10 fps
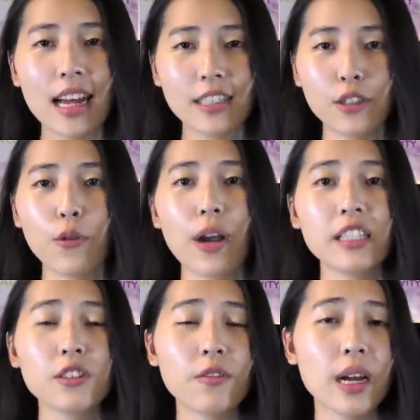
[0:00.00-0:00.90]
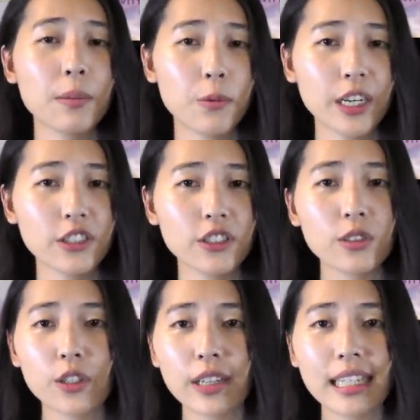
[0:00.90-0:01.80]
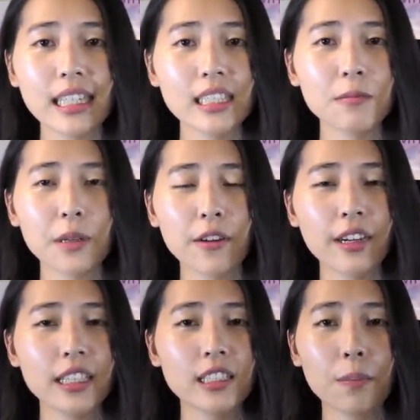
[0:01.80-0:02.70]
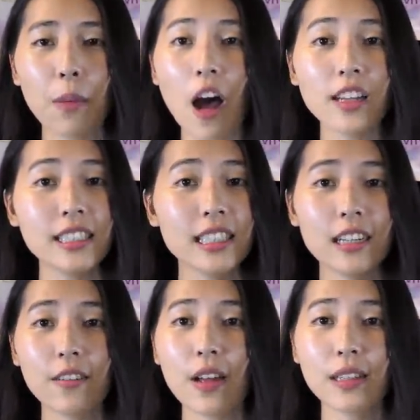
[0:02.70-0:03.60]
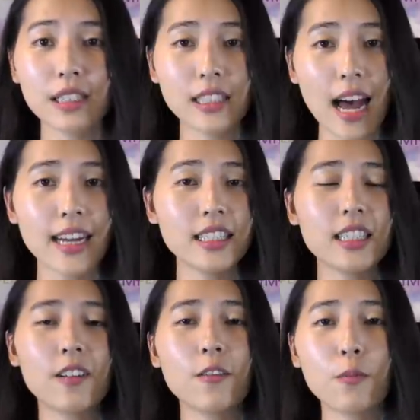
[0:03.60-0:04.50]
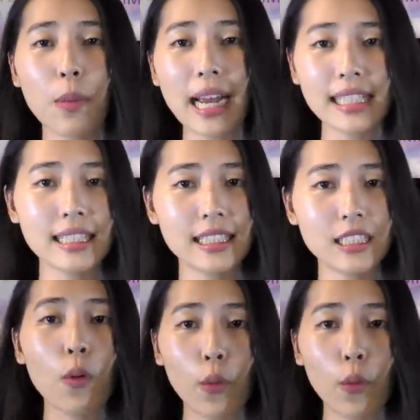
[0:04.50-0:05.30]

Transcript: as you raise your vibration, you can experience the positive sides of Pisces,